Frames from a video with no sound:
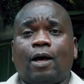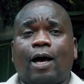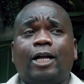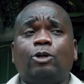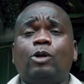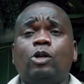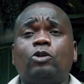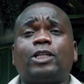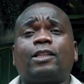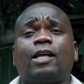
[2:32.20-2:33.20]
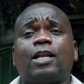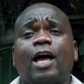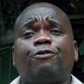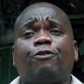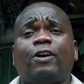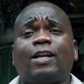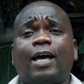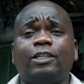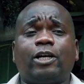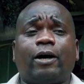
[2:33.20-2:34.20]
and we looked at the life of
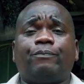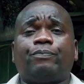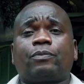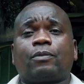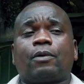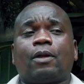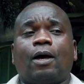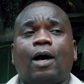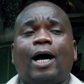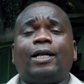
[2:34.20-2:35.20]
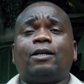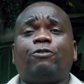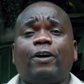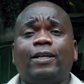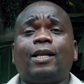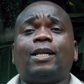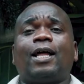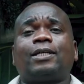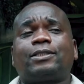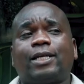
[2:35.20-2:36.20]
Elijah. And finally,
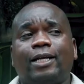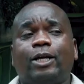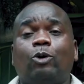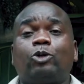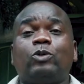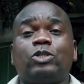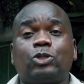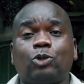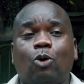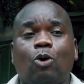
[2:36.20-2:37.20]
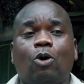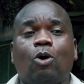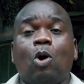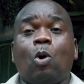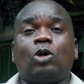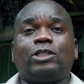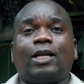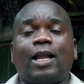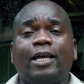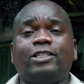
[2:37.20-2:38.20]
last Sunday, what we saw was
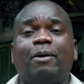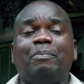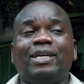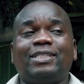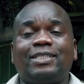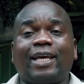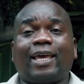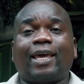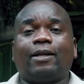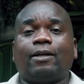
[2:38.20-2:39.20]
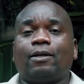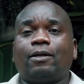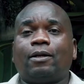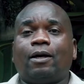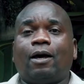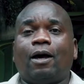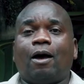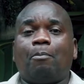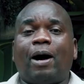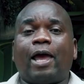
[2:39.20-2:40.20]
Elijah being taken
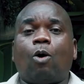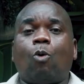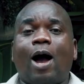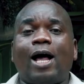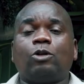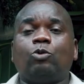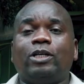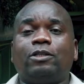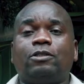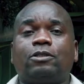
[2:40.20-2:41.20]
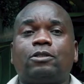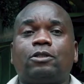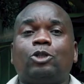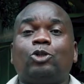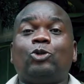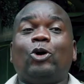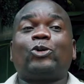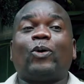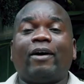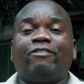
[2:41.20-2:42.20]
by a whirlwind to go
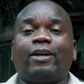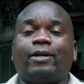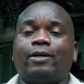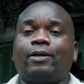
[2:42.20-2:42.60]
to heaven.